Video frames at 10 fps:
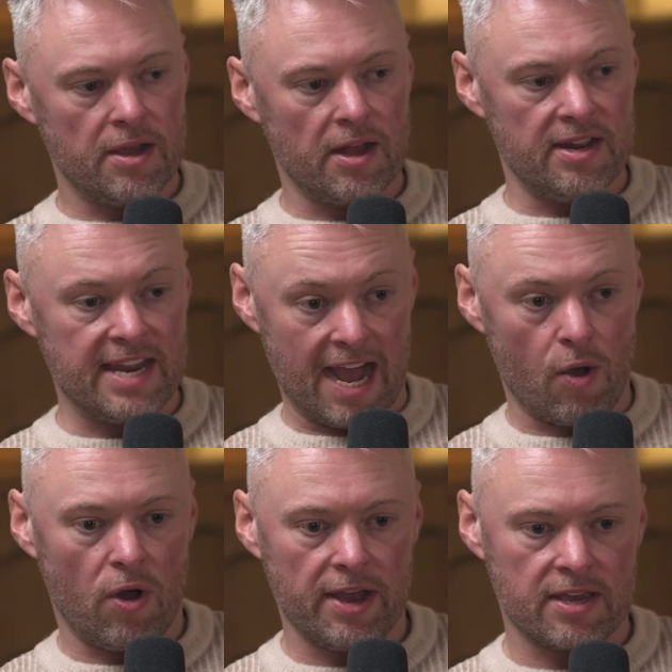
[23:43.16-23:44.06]

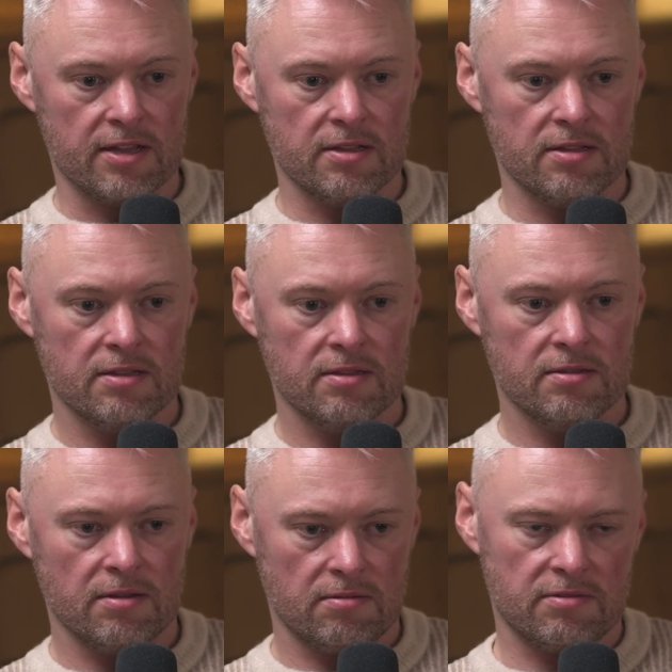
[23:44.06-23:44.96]
Now
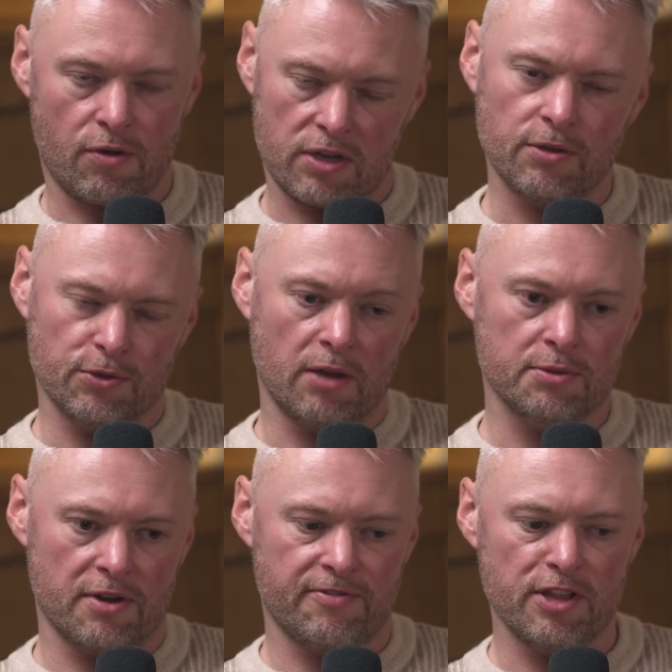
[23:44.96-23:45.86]
there are still
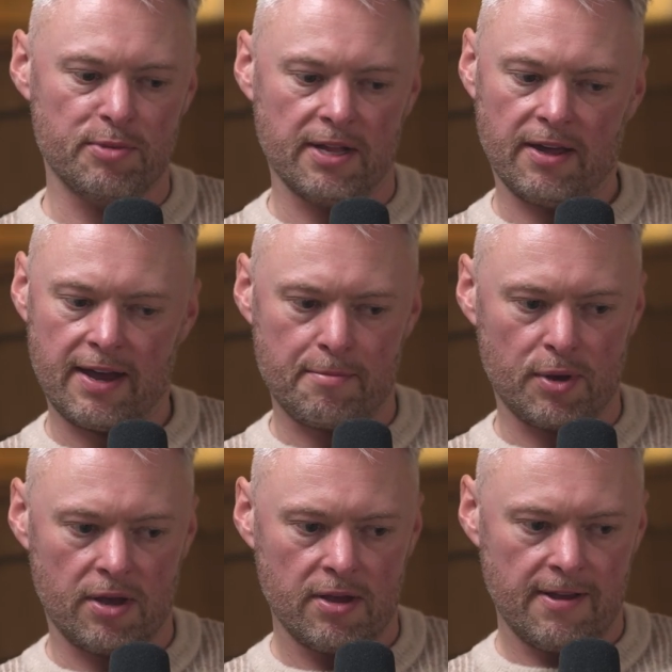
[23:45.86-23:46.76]
times where I feel a bit like that,
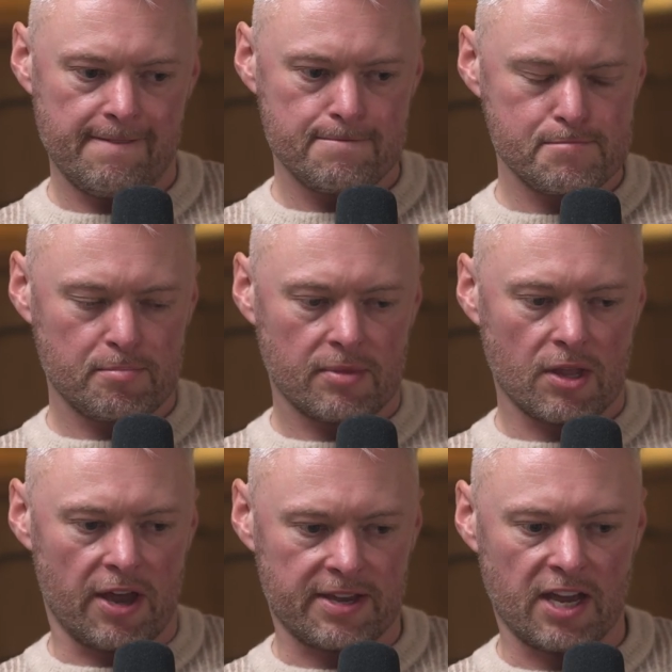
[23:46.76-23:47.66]
but
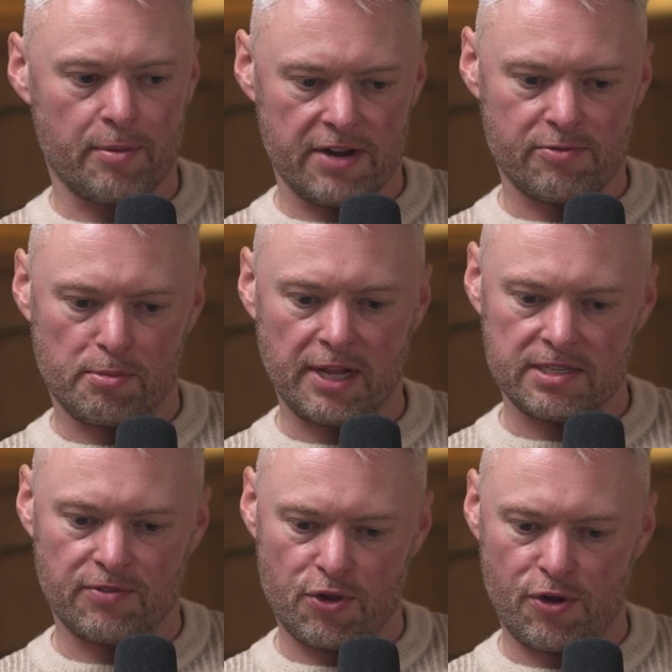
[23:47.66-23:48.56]
I can come at it from a
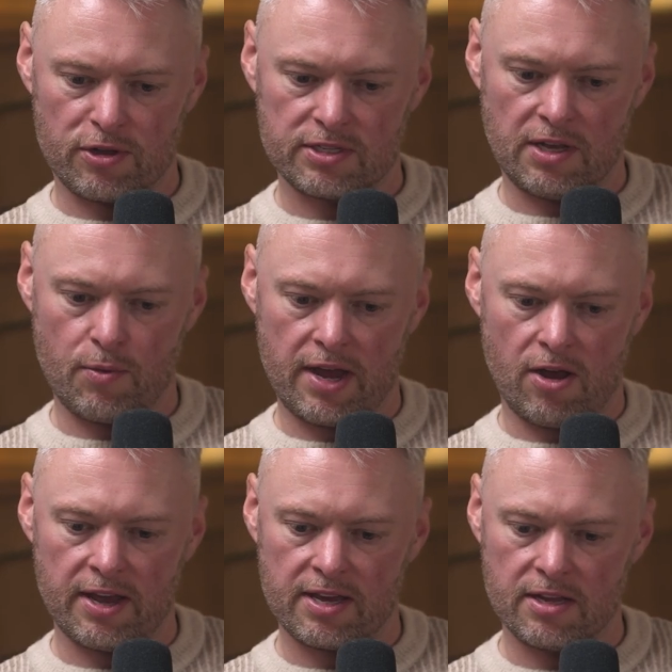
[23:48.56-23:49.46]
place of curiosity where
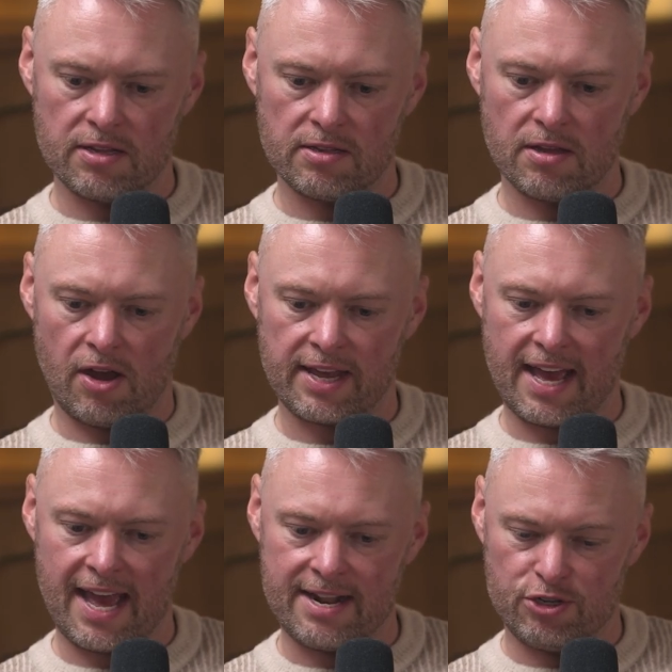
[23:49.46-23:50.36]
I
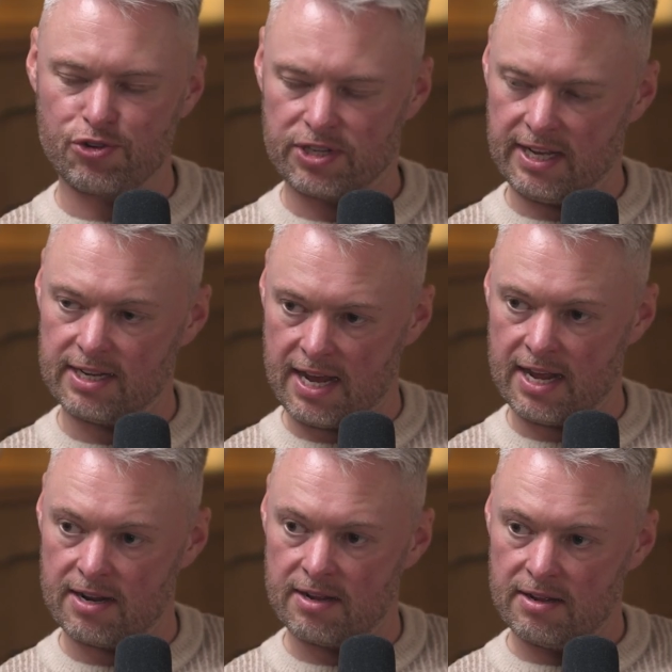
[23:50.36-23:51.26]
get interested
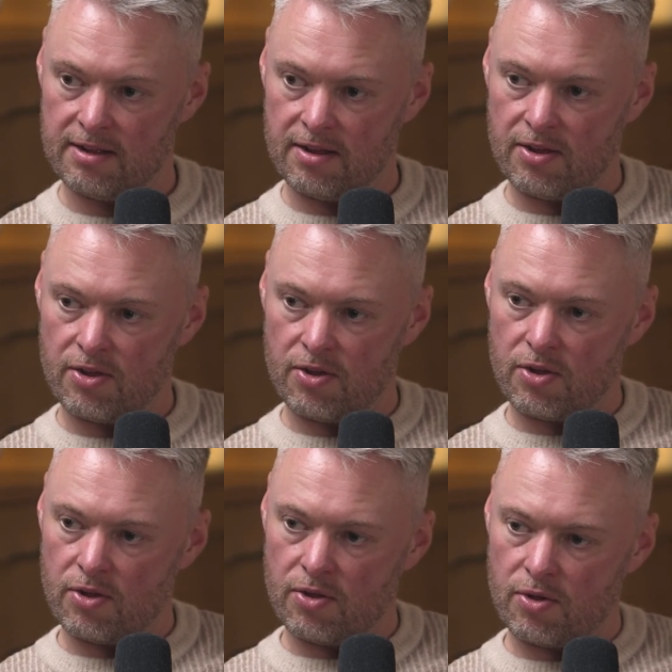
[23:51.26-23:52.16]
in
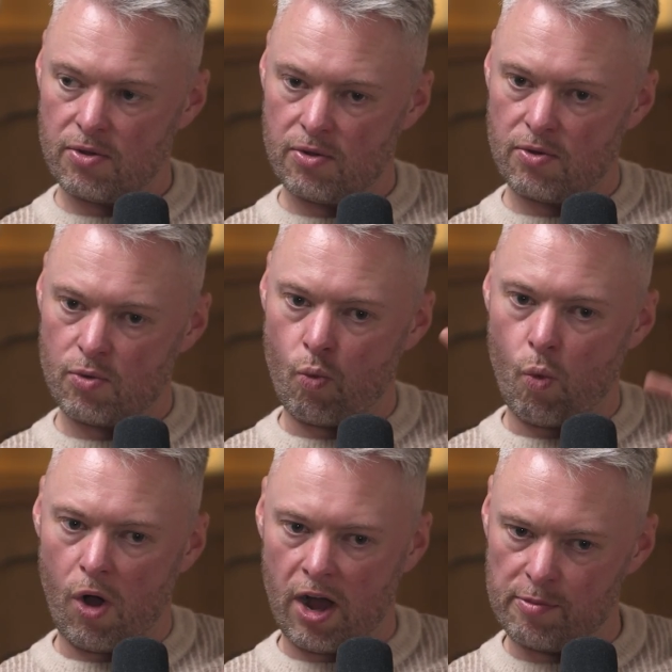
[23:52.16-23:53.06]

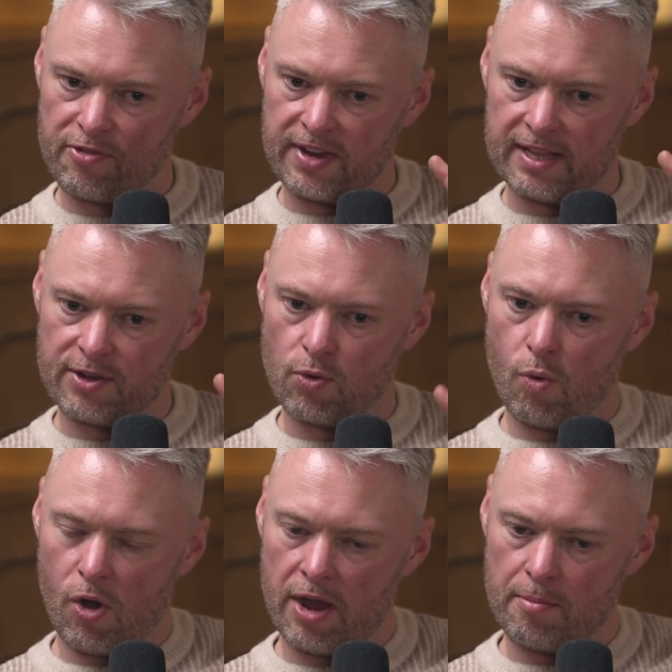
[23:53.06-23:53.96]
what I'm feeling or
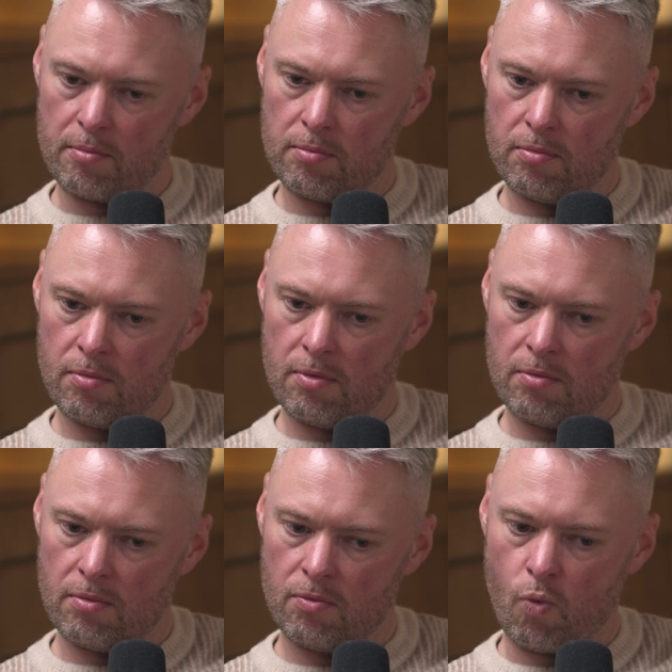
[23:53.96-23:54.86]
what I'm
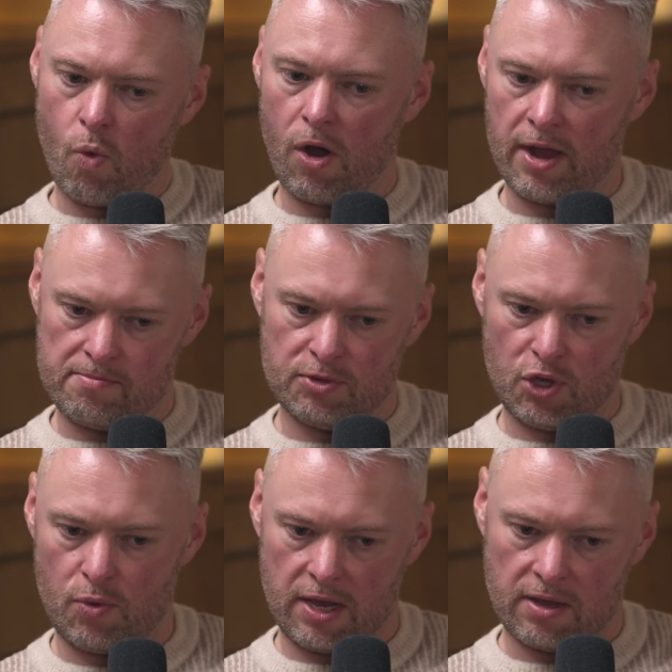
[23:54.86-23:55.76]

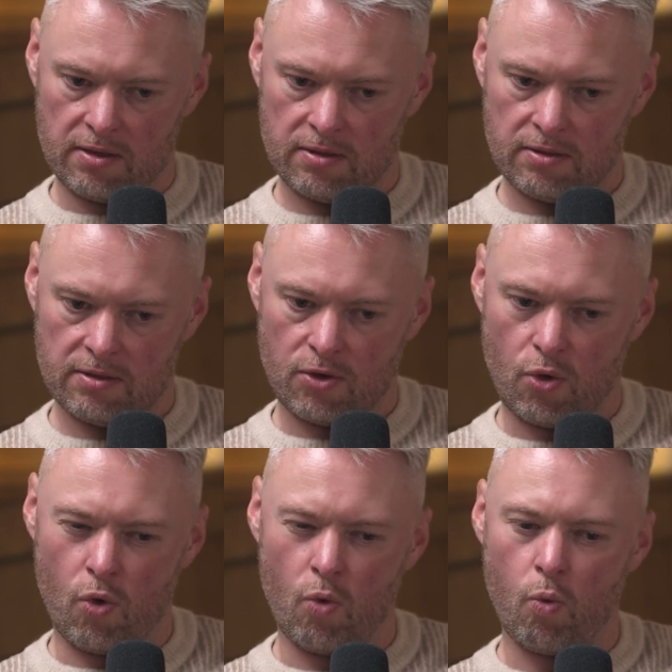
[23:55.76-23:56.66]
doing
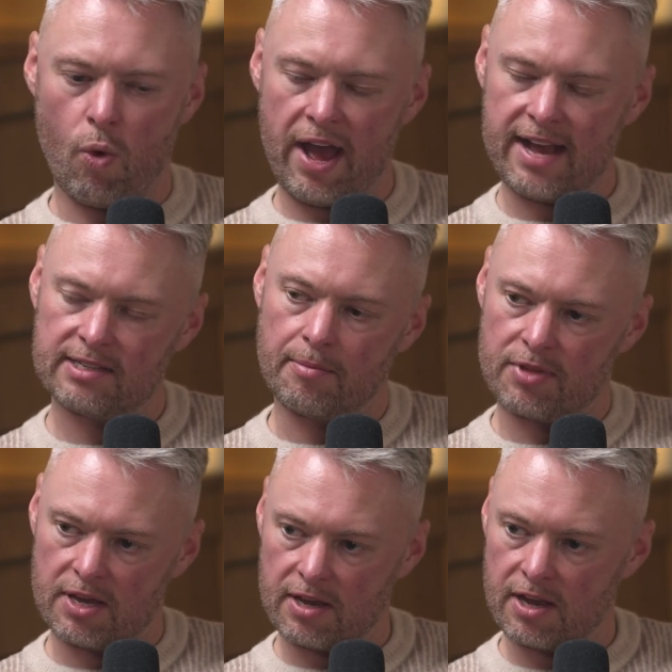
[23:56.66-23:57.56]
or where something